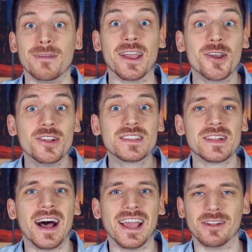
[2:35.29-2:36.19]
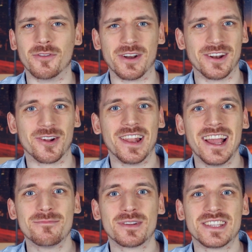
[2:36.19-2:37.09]
A good slide for an
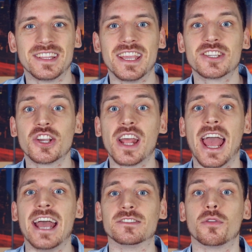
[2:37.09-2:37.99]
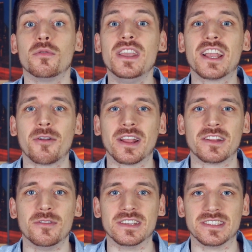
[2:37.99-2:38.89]
online presentation has 3
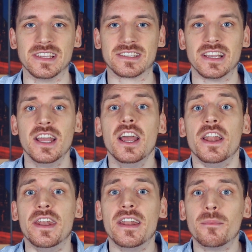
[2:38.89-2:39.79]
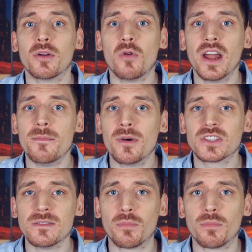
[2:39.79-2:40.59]
characteristics. Number 1, and most